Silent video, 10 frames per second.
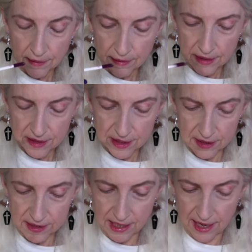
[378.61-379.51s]
This
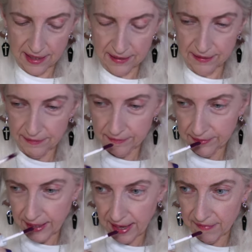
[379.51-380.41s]
does not
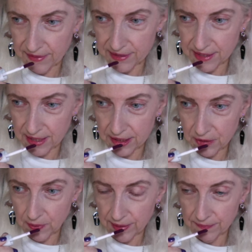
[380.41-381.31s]
have a scent
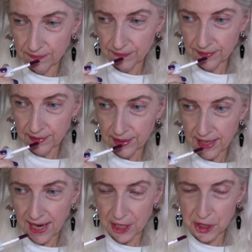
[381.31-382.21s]
to it. It
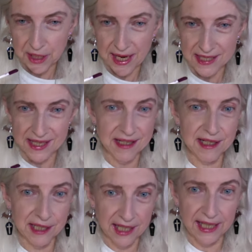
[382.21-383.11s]
actually has a
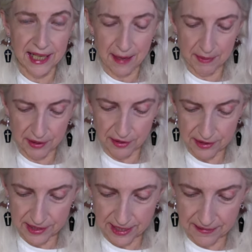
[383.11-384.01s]
slight chemical
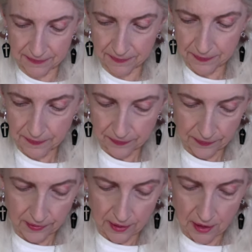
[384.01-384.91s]
scent.
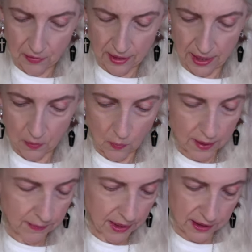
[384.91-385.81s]
Okay, what
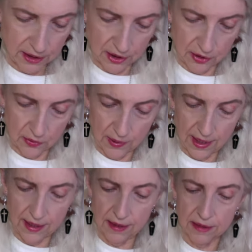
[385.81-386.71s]
I'm going to do
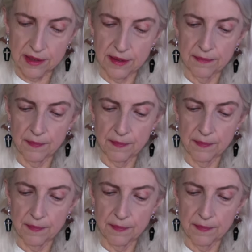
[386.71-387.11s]
is